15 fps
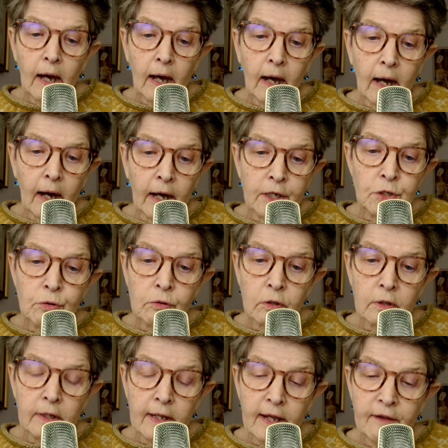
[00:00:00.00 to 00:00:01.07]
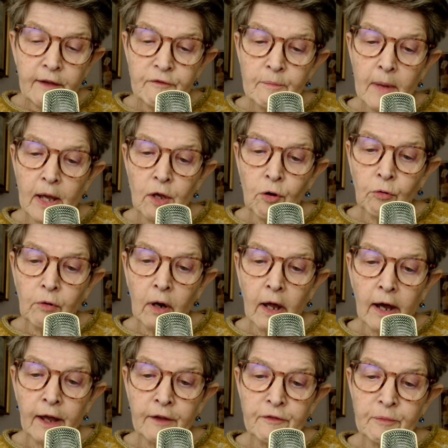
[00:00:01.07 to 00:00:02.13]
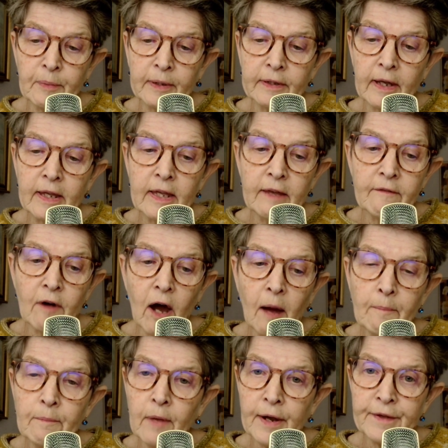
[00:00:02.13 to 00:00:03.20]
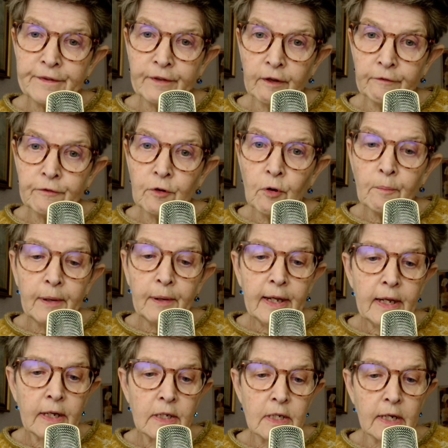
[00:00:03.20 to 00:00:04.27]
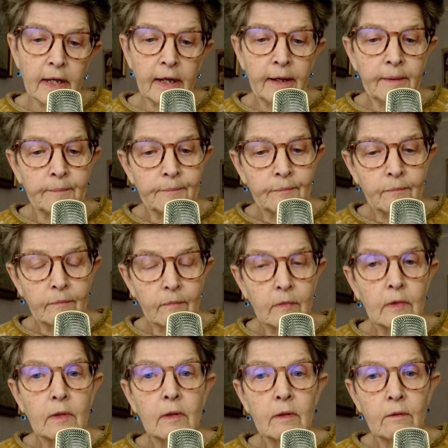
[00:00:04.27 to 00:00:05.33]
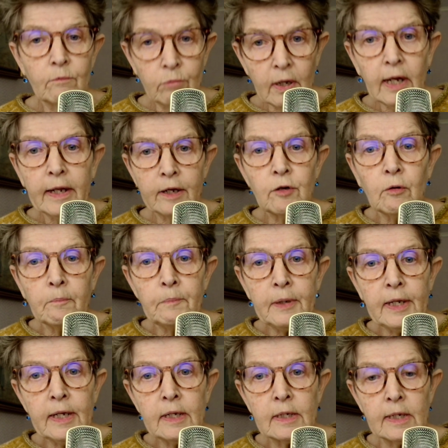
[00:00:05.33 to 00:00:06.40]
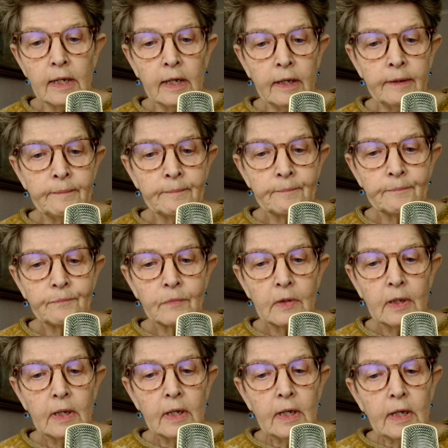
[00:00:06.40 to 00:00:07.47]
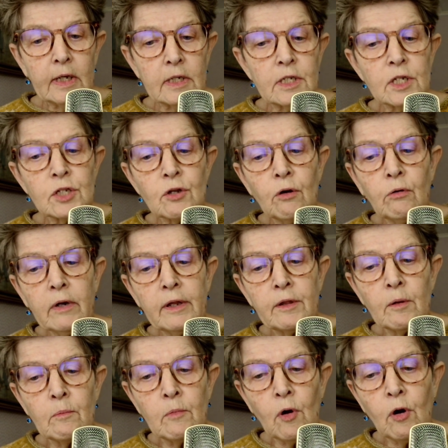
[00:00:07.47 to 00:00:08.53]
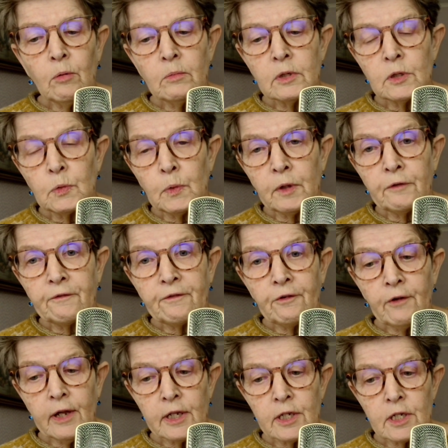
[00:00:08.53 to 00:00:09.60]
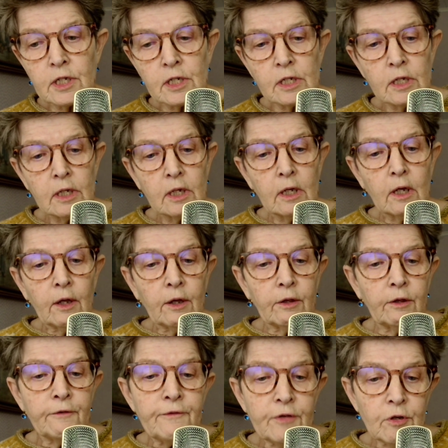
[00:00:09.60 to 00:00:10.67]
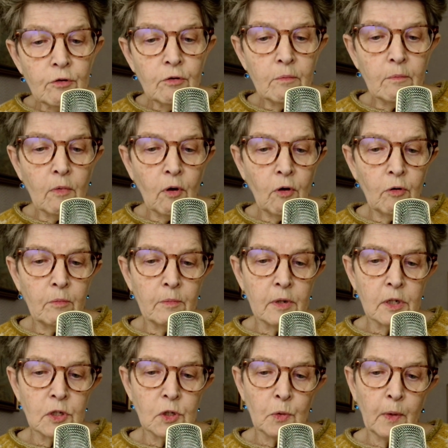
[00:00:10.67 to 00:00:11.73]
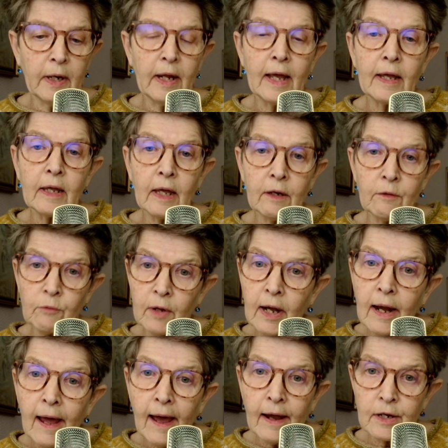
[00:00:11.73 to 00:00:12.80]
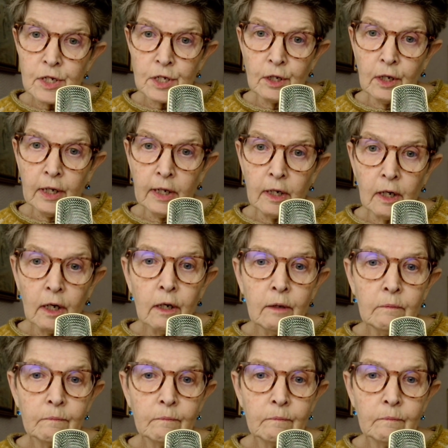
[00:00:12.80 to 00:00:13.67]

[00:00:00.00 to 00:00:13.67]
I do not live my own life, but I give up myself completely. Really completely. It is only the moment with Fritz, the few moments when I can relax a little.